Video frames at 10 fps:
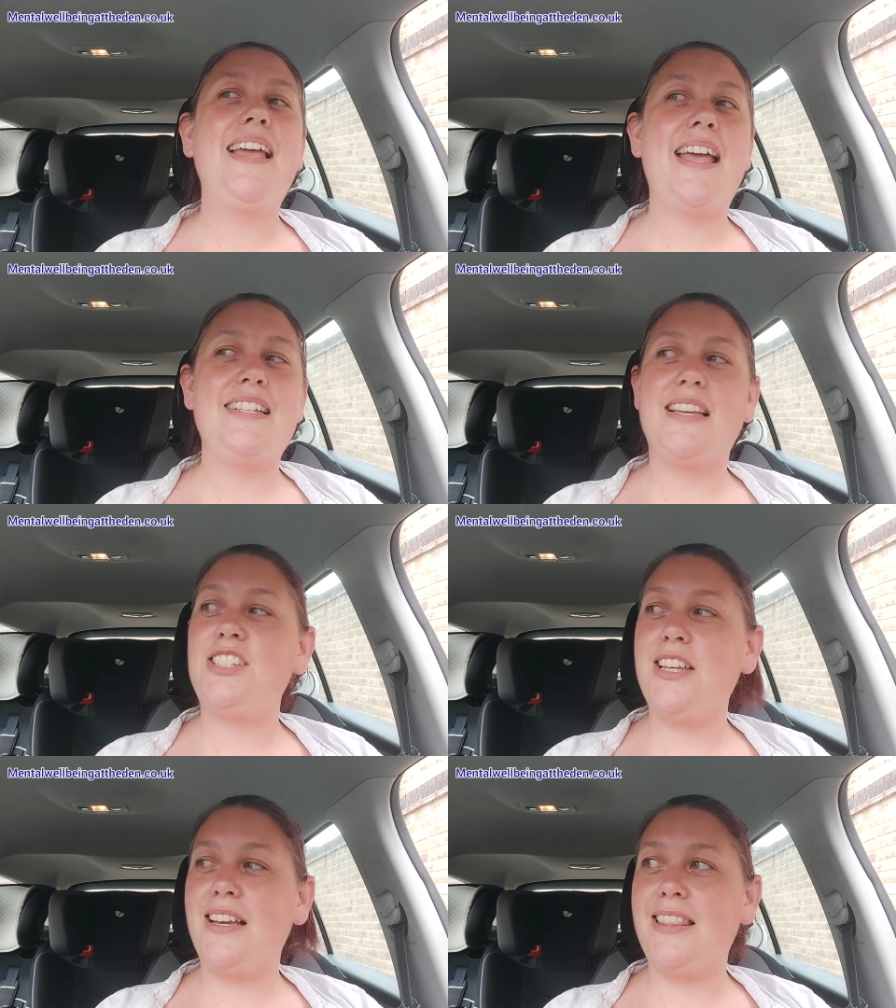
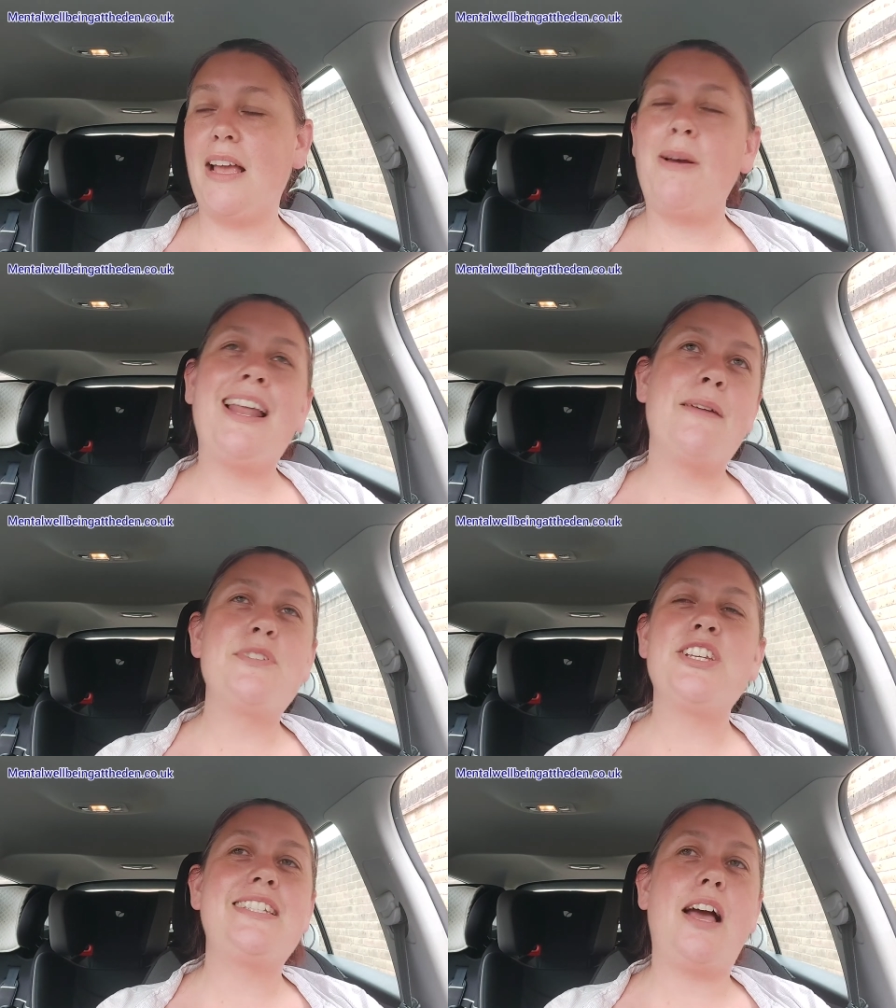ADHD, I think,
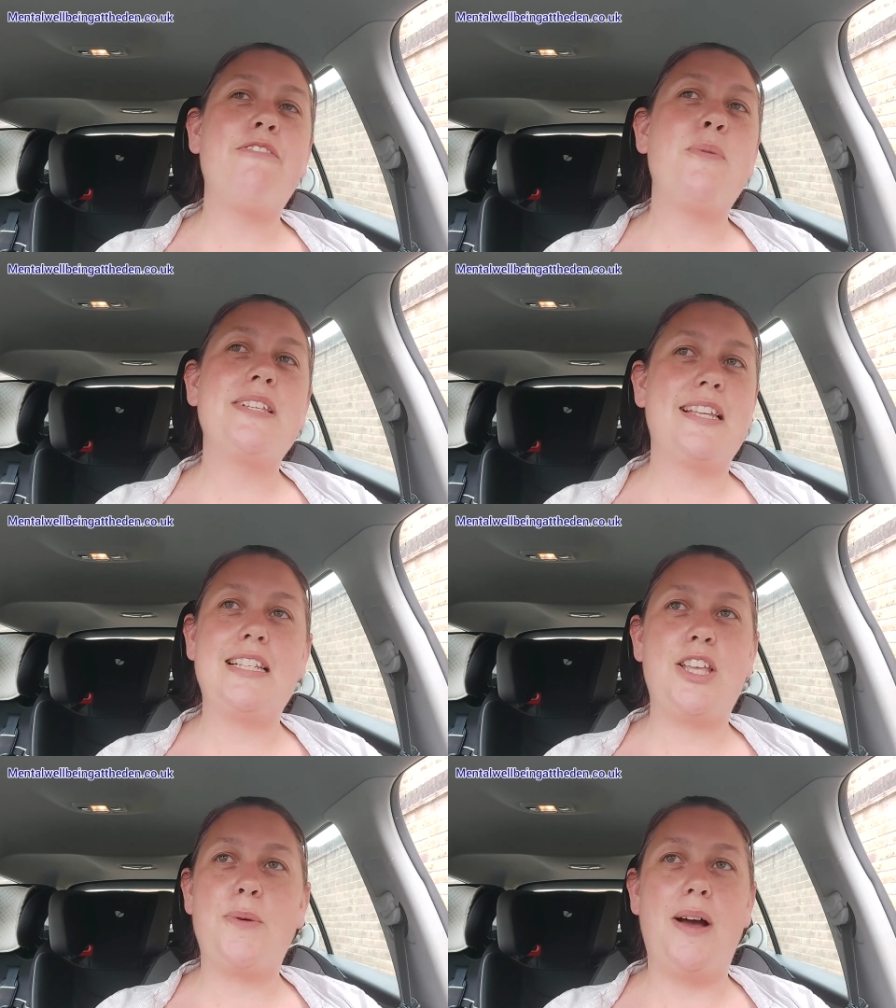I've always said
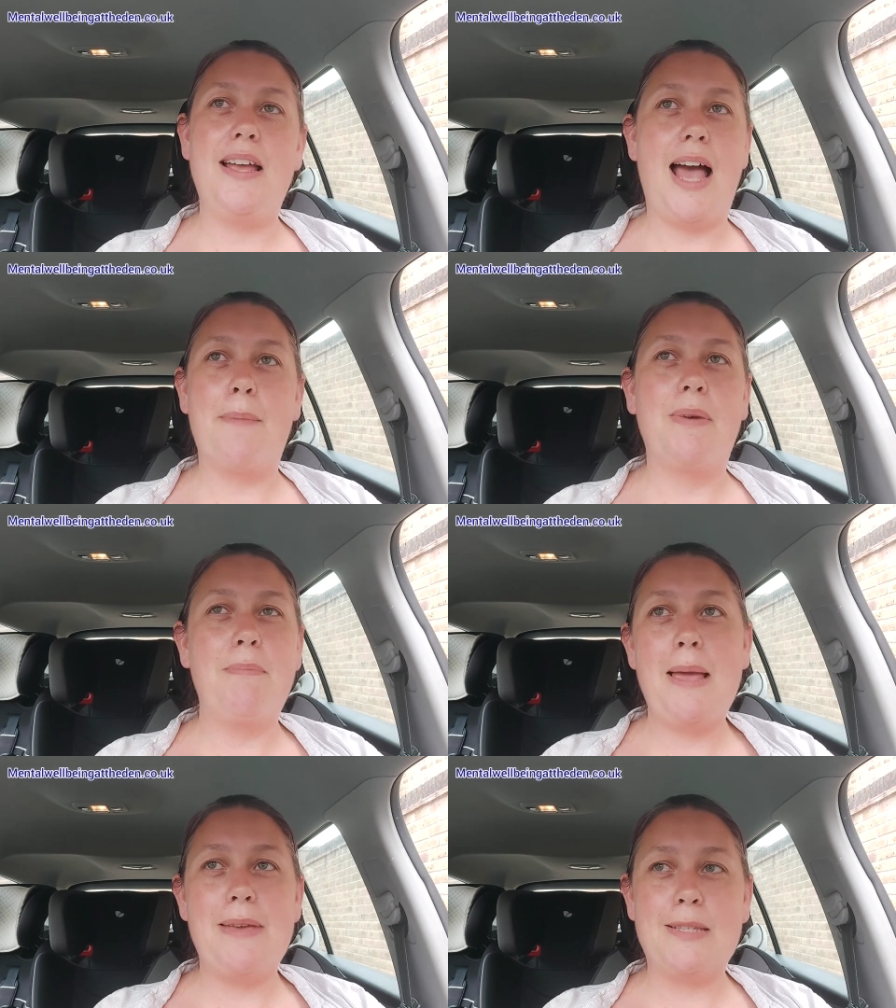it's who I am.
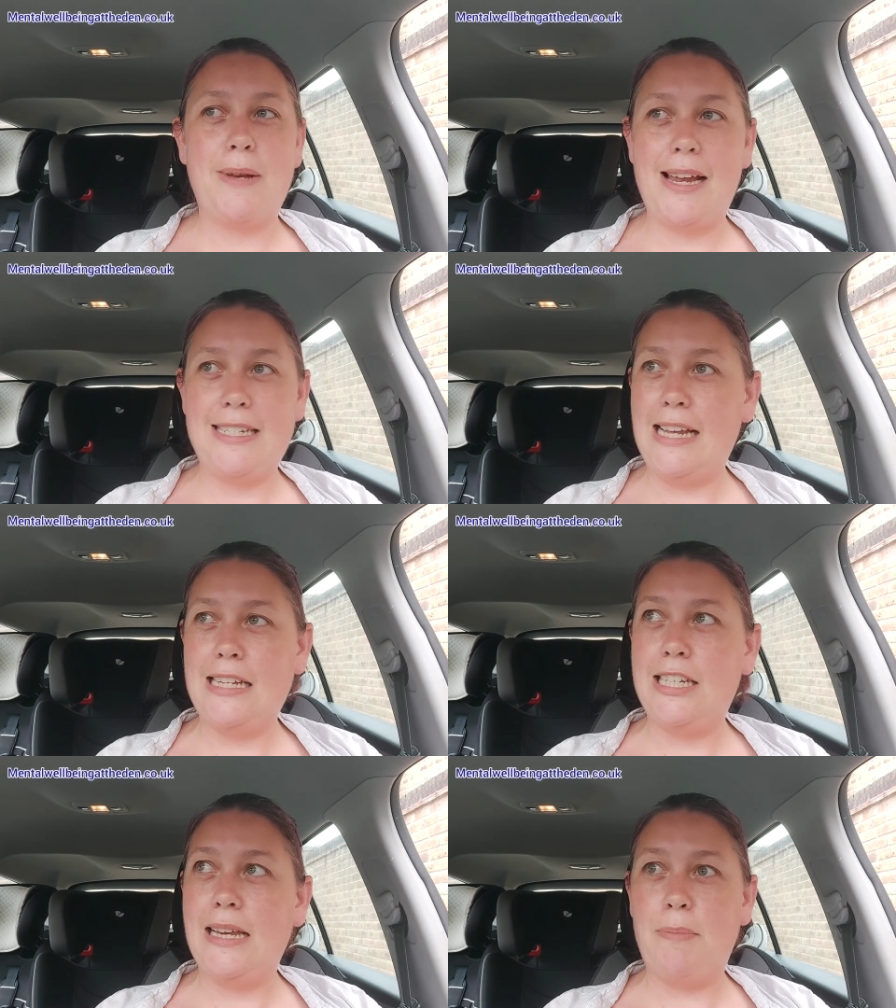Maybe it's my
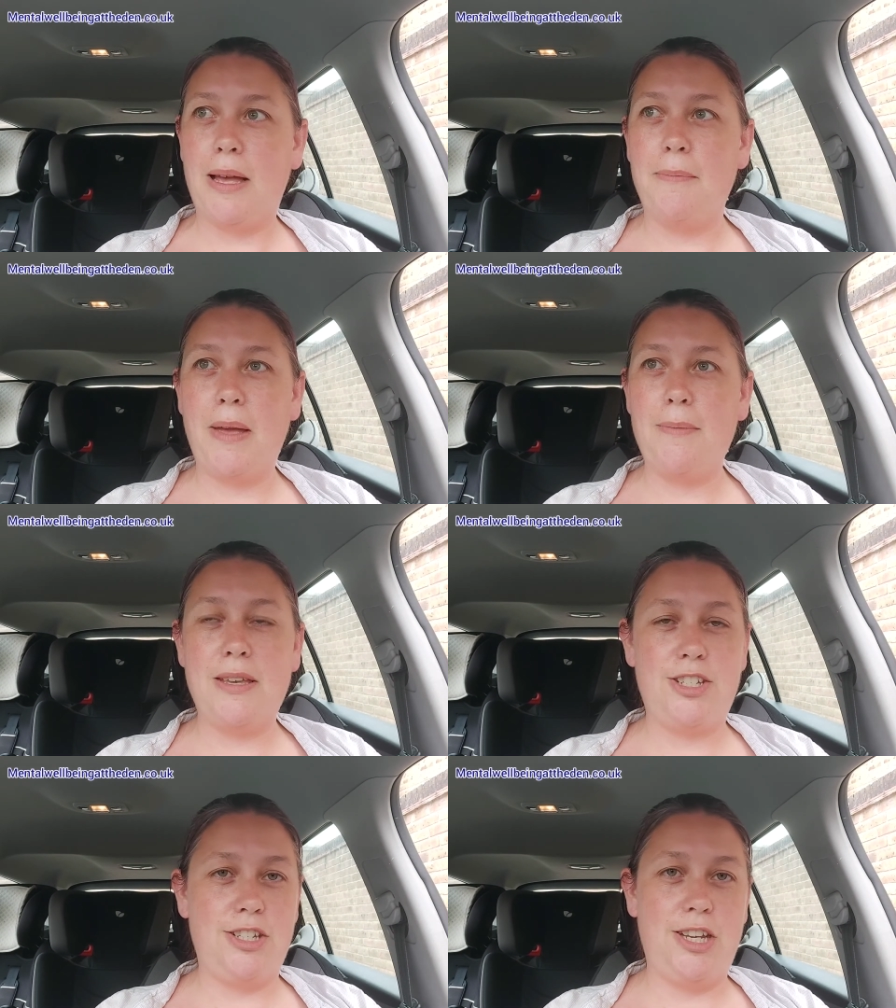ADHD, but maybe
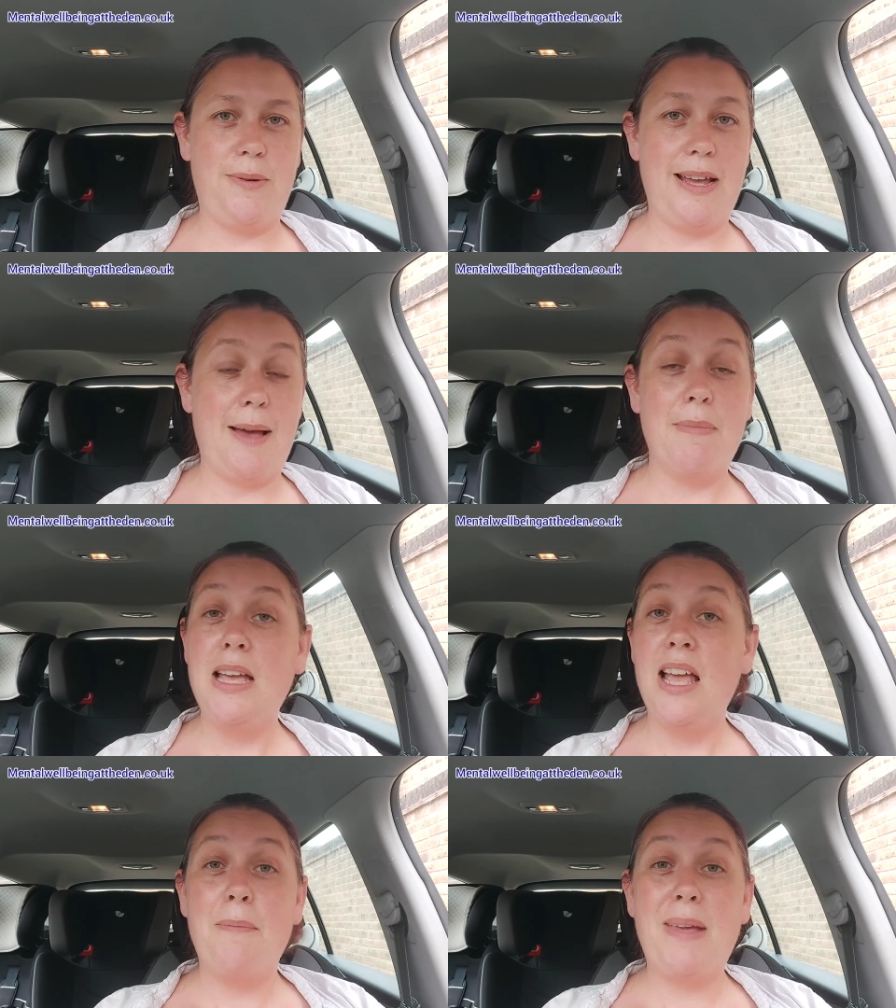it's just who I am.
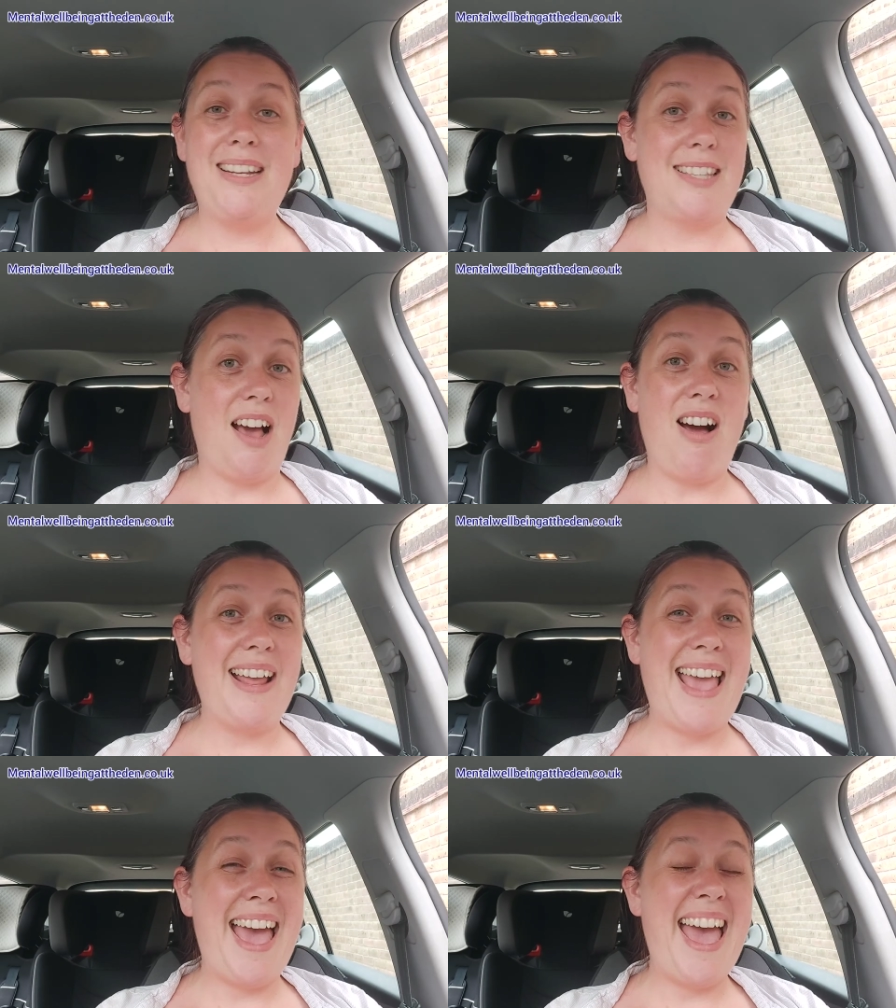It means that I
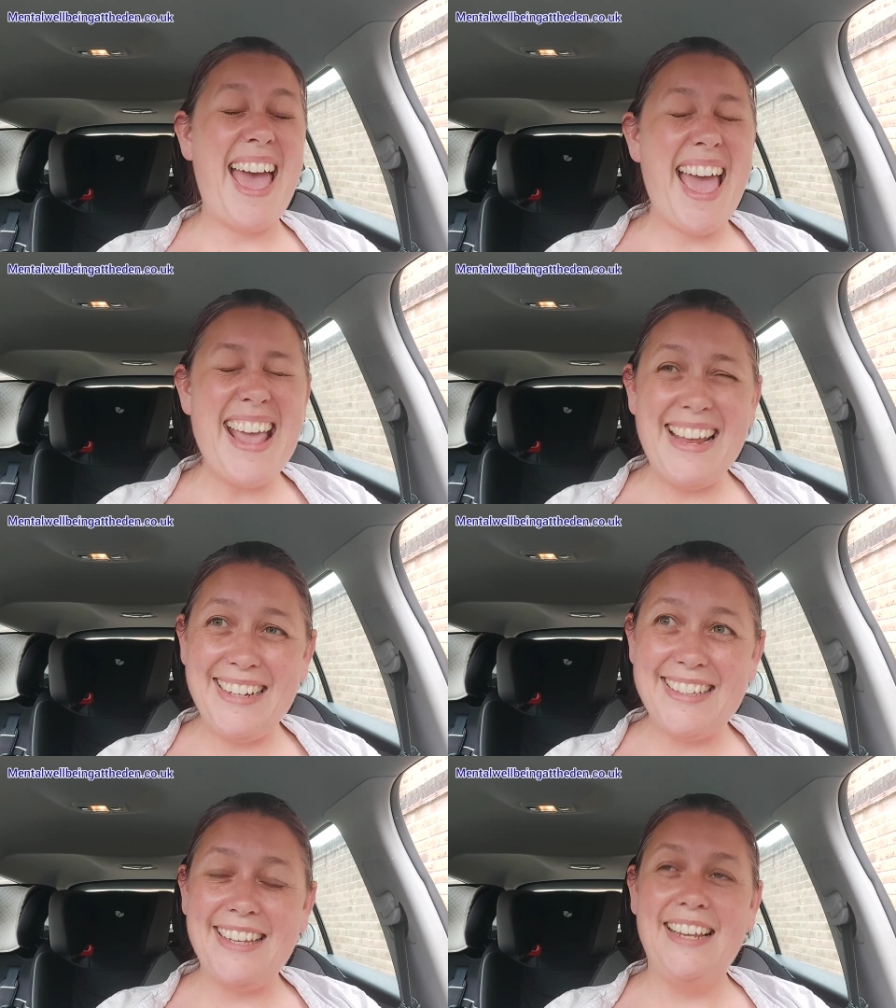
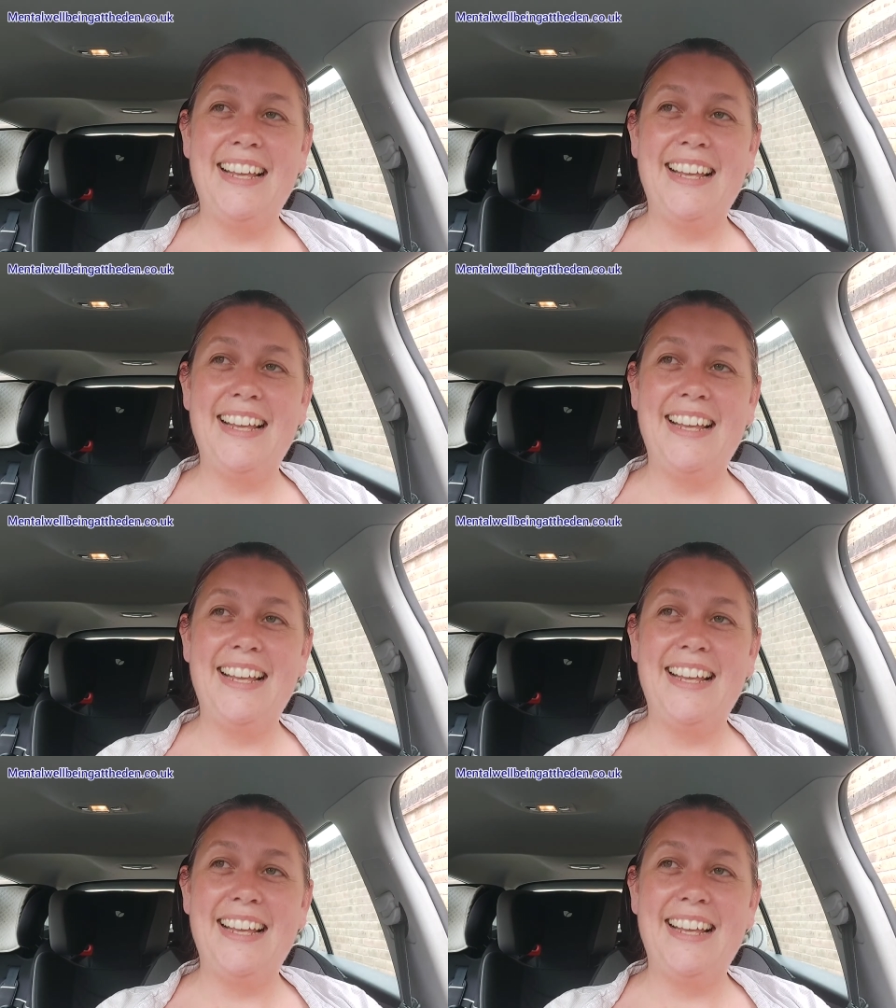hate